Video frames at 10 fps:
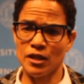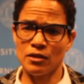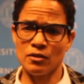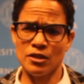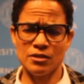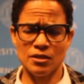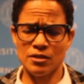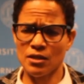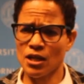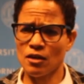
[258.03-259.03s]
And this
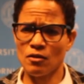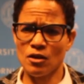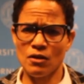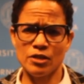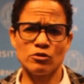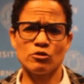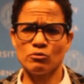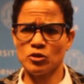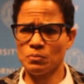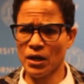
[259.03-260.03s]
is a crisis
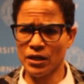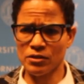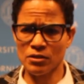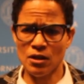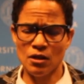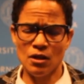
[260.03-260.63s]
response